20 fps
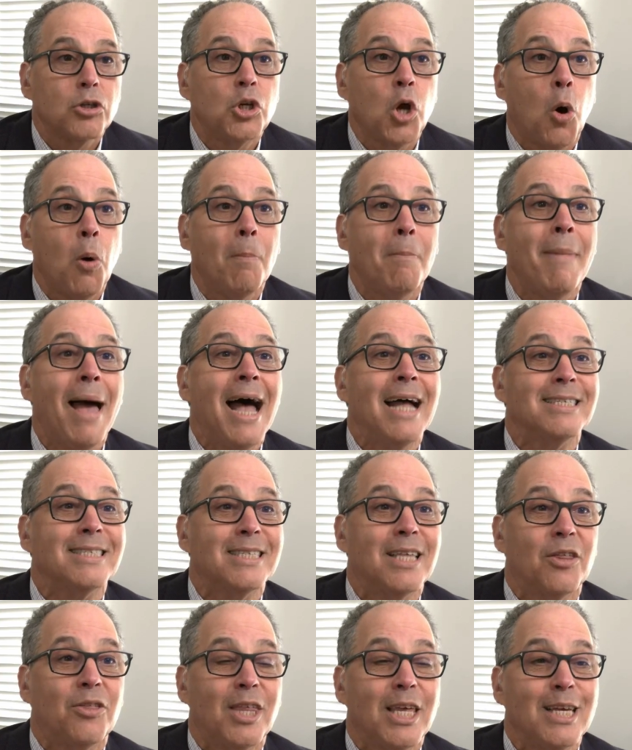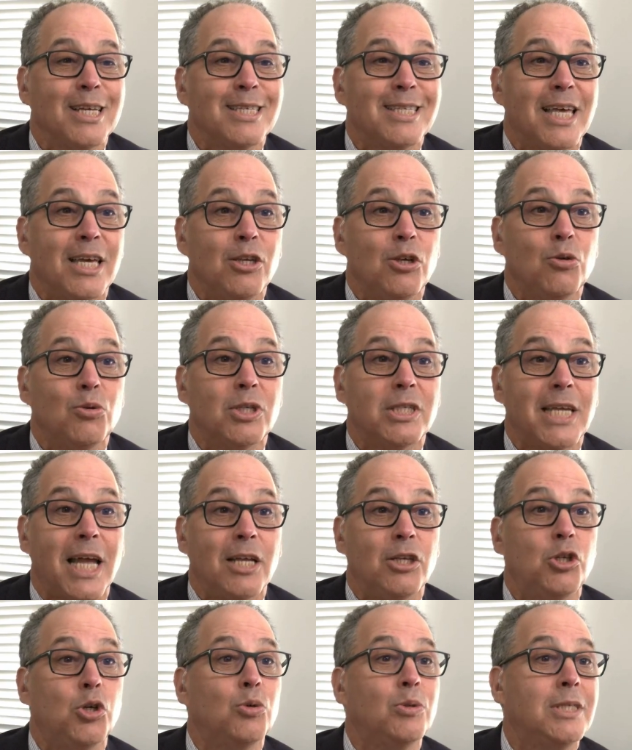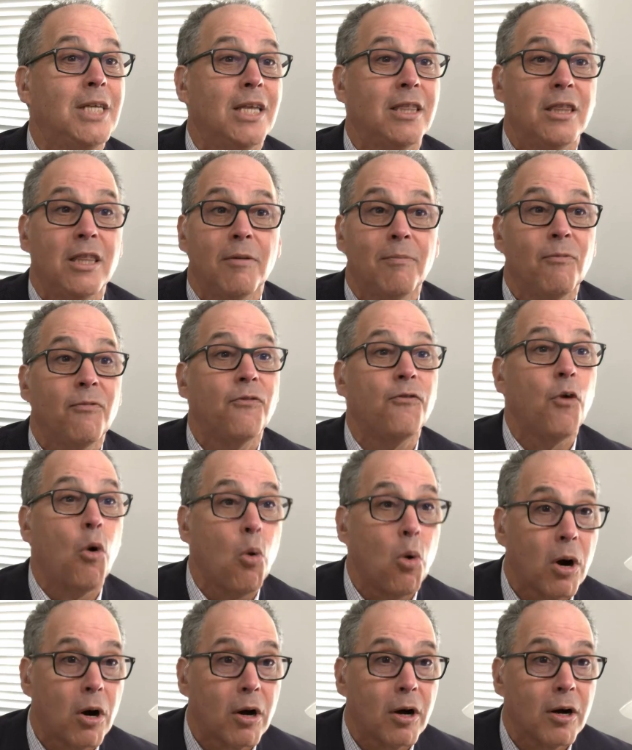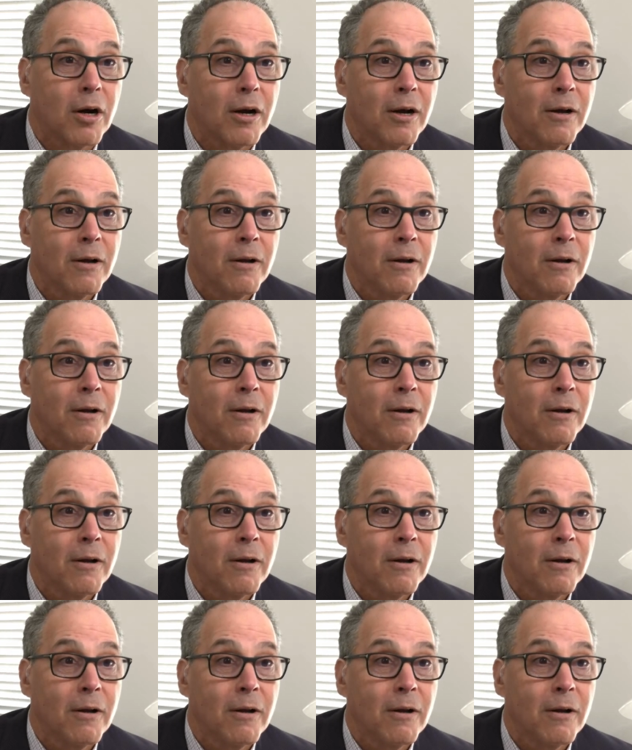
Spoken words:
don't match the things that you said you did them for.